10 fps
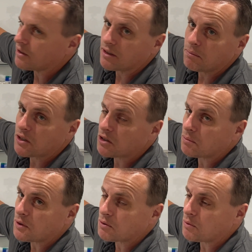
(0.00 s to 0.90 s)
as much as
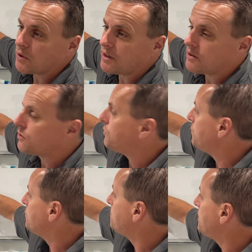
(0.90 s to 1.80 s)
possible going into the
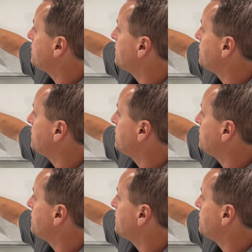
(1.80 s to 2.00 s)
roof space.